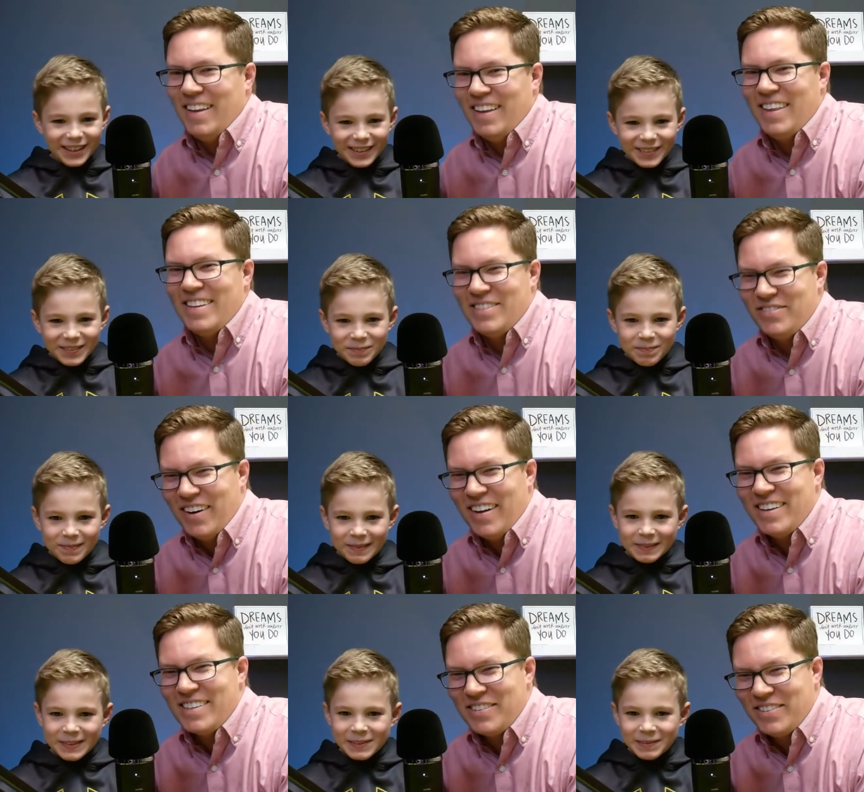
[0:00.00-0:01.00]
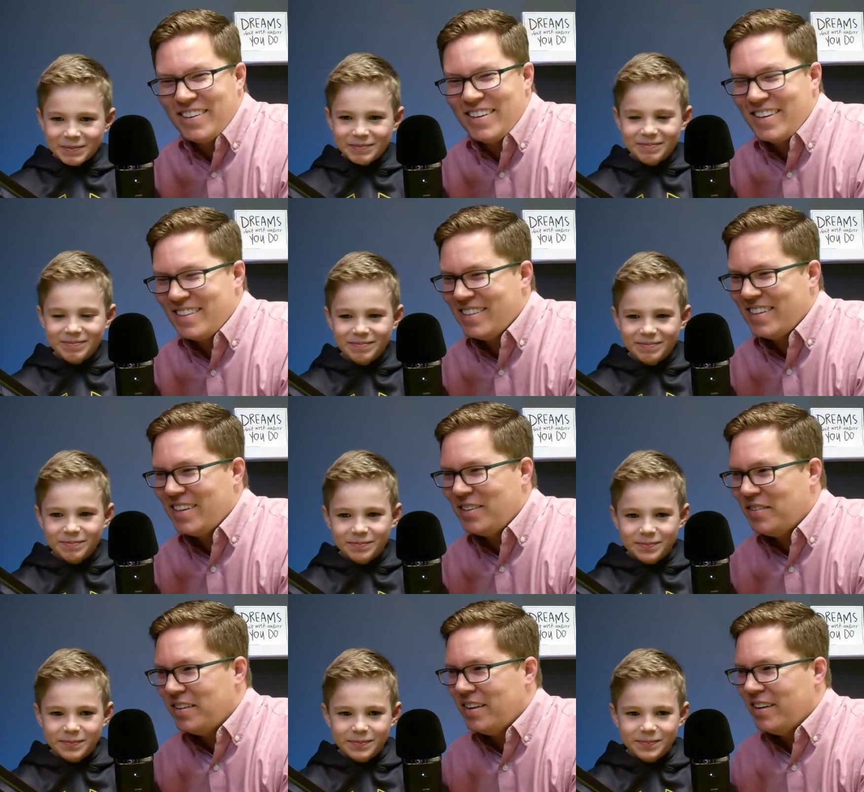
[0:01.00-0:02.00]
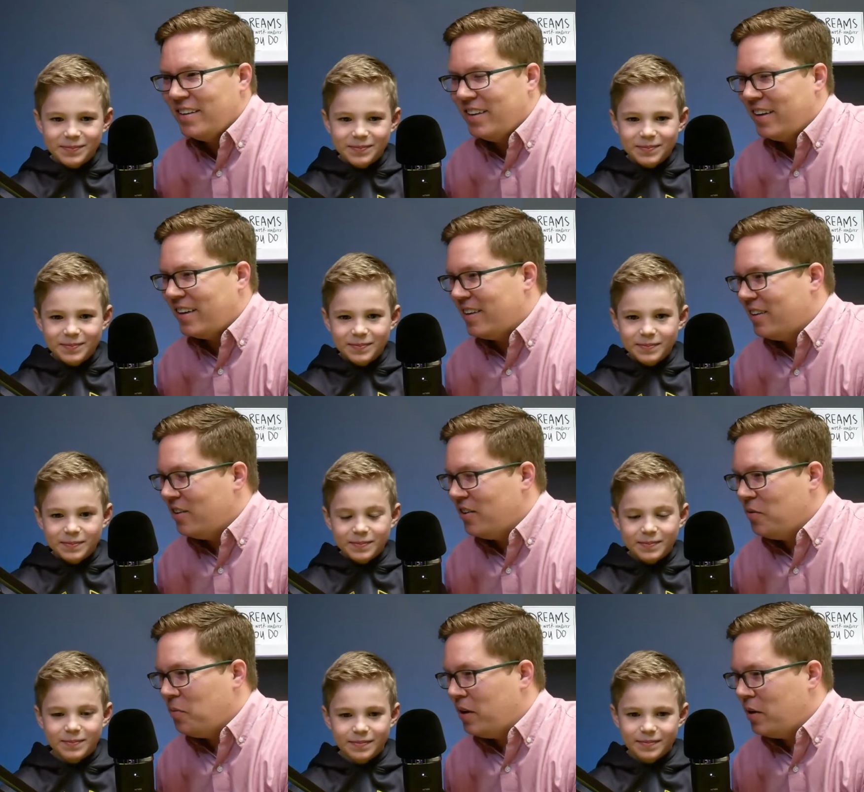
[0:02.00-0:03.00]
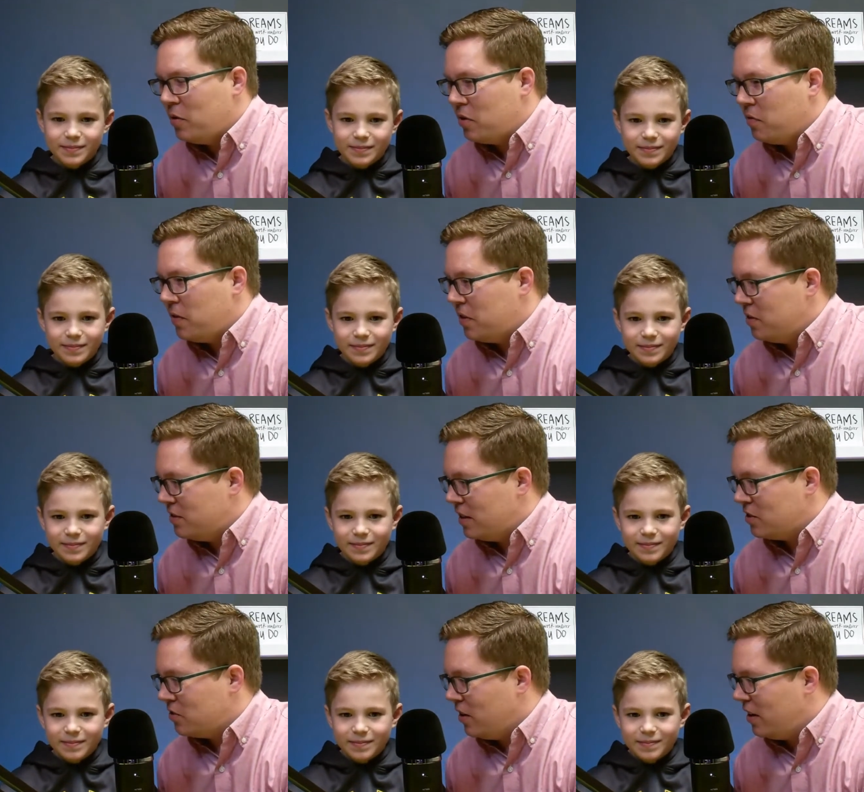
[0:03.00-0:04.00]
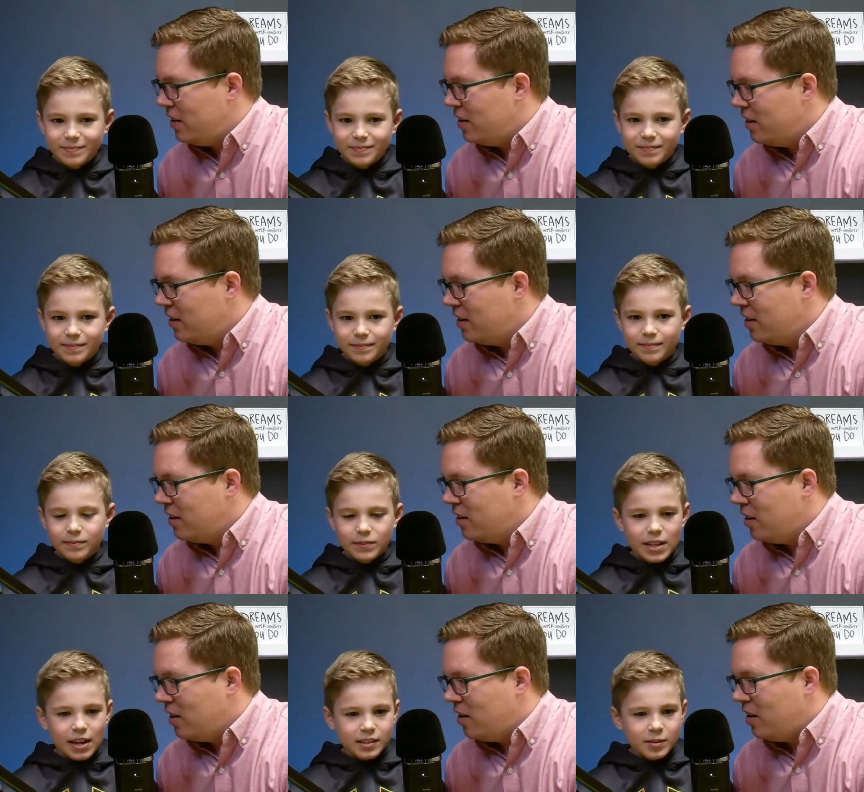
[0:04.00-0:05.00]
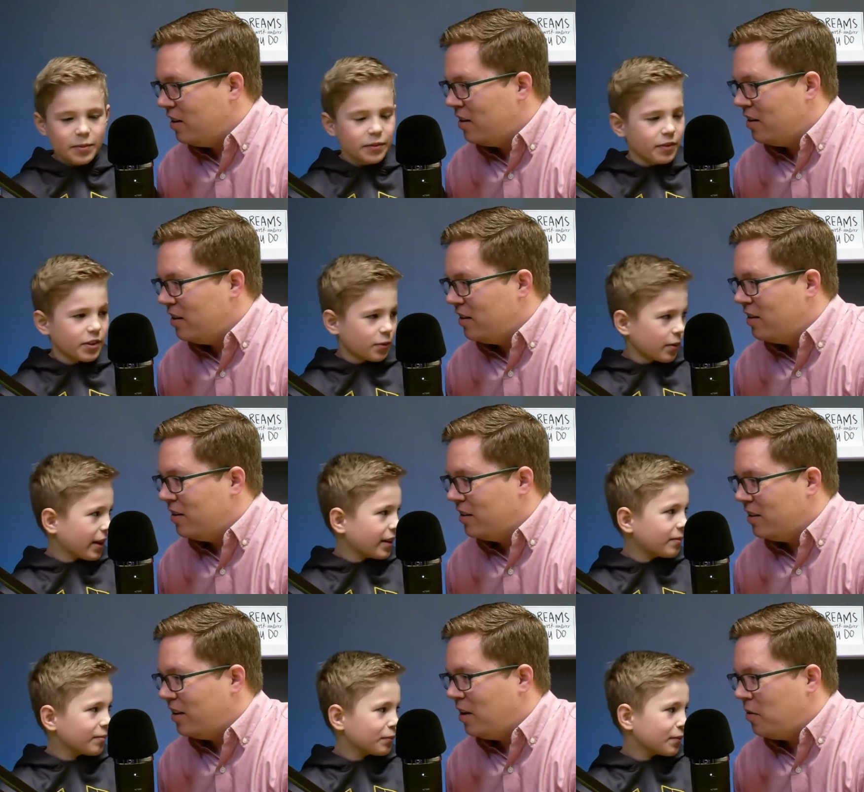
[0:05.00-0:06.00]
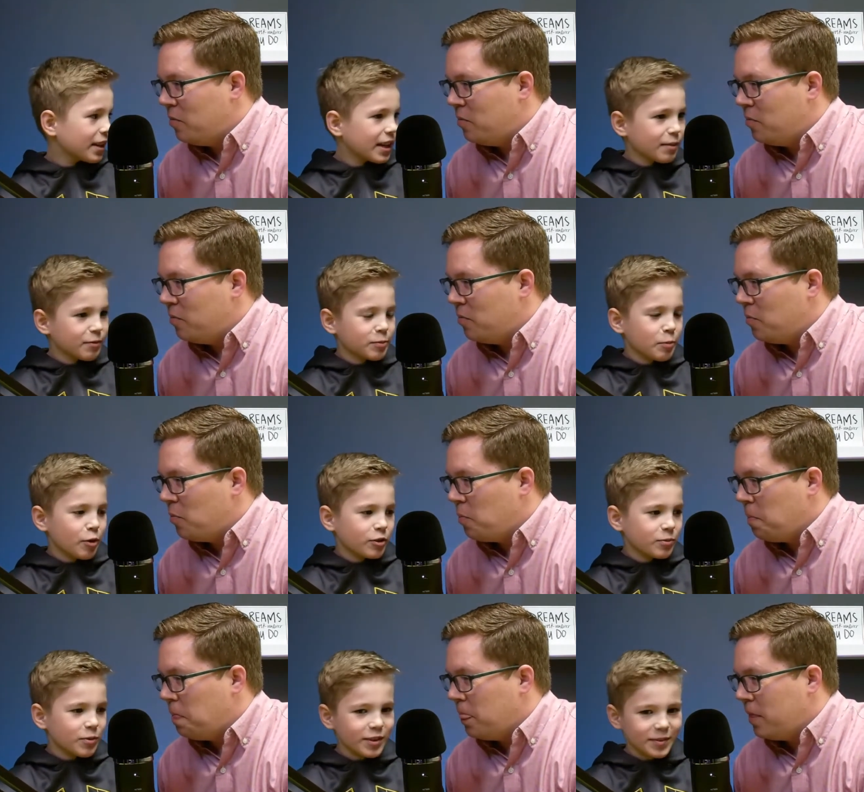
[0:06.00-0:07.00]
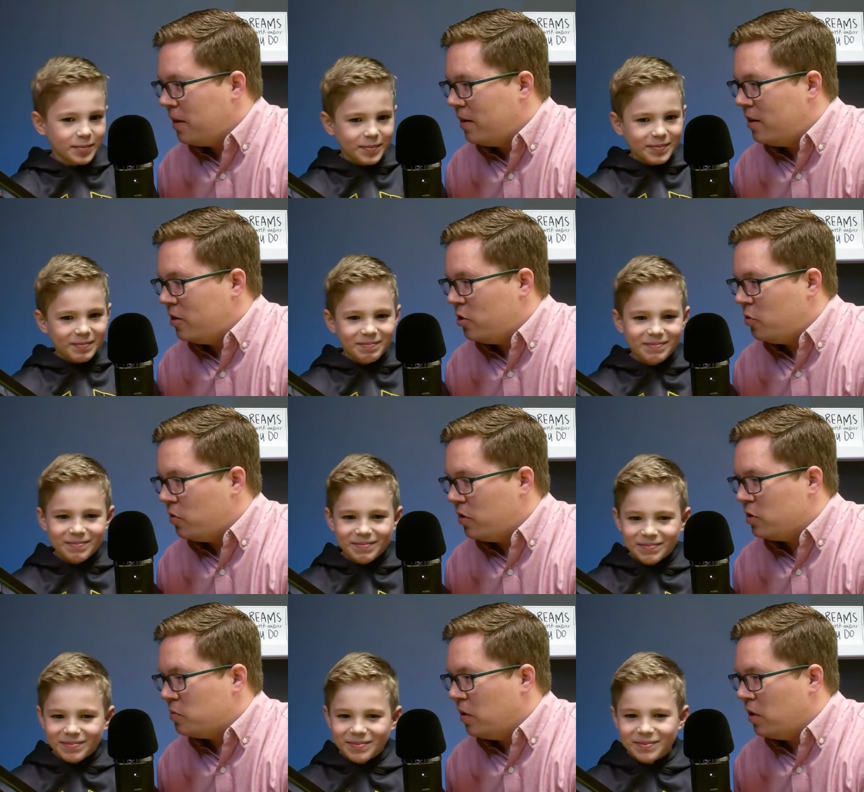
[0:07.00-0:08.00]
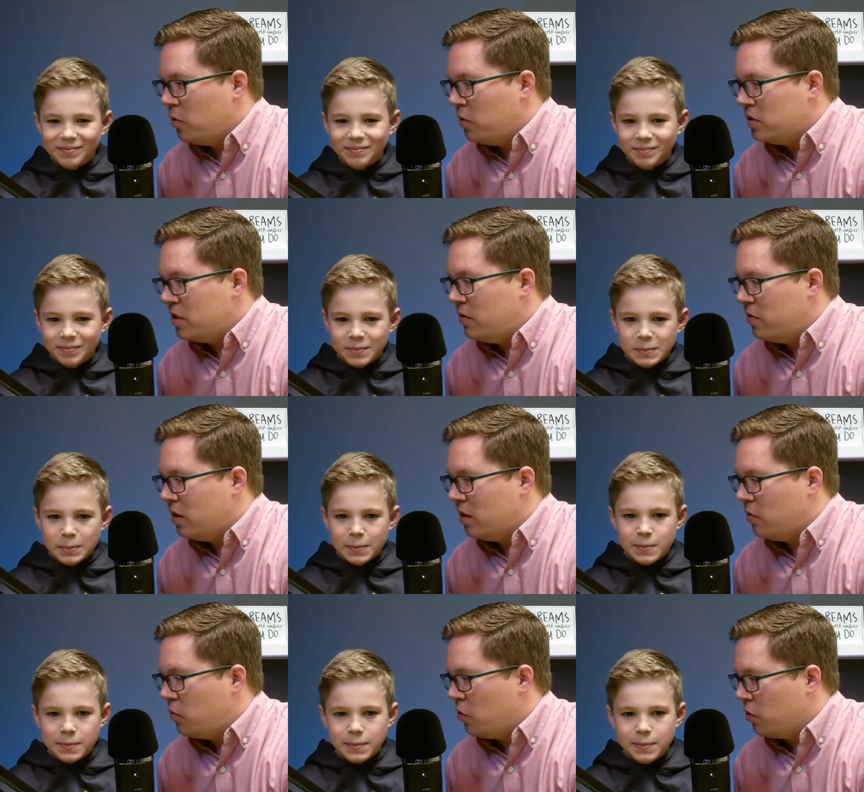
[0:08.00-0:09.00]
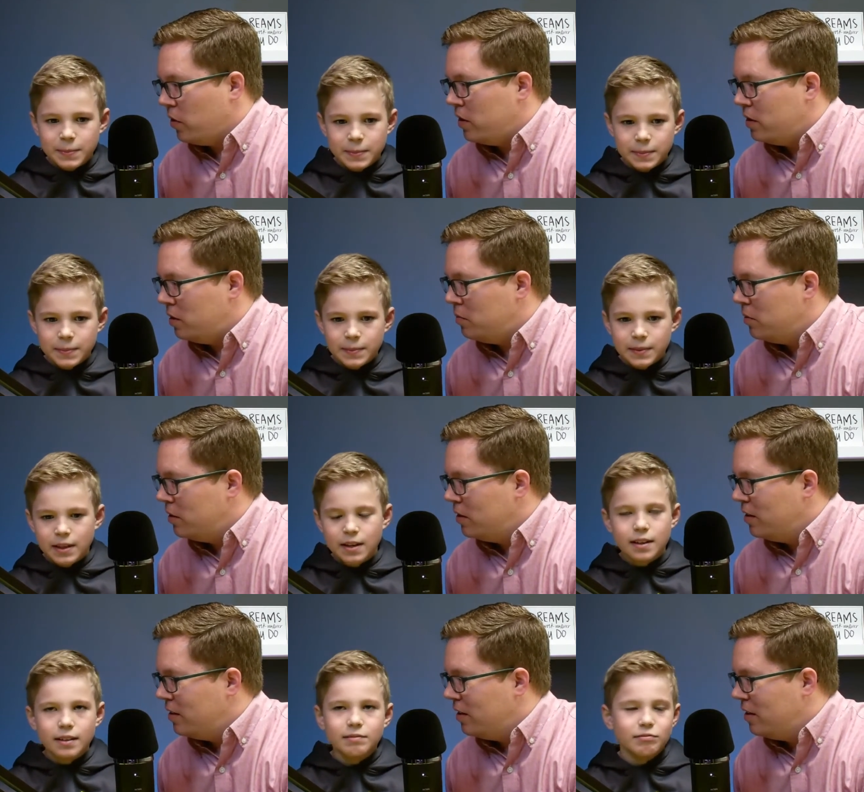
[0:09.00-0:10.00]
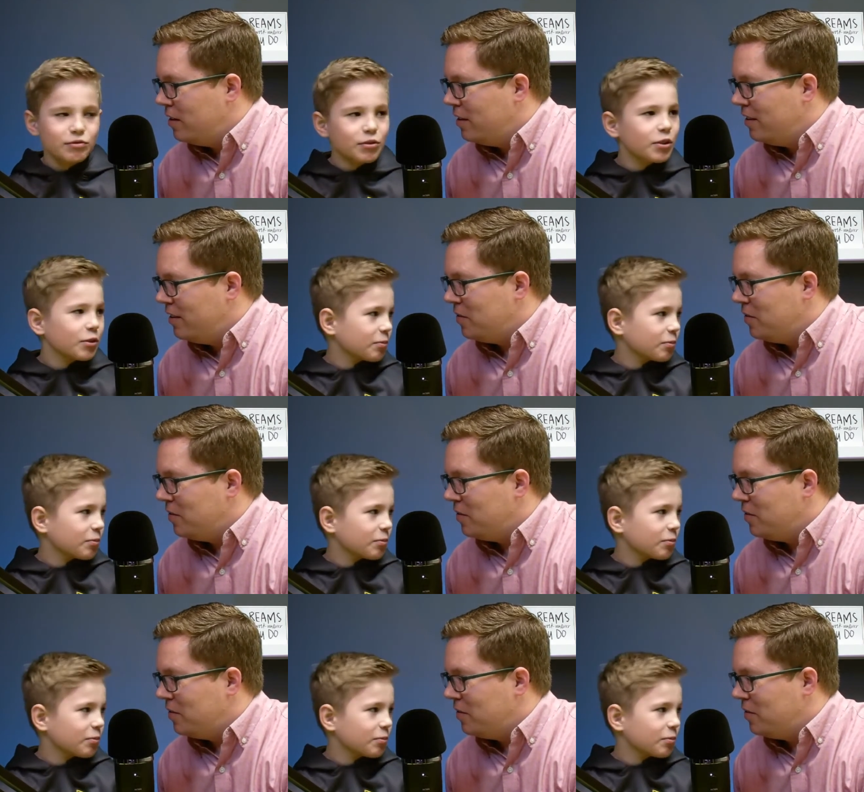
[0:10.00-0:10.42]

Speaker 1: the smallest one on the team. Like you're playing with the fifth and sixth grade.
Speaker 2: Yeah, cause I'm in fifth grade. Yeah. And I'm the smallest one.
Speaker 1: And you're one of the smaller ones, even on the fourth grade team. True.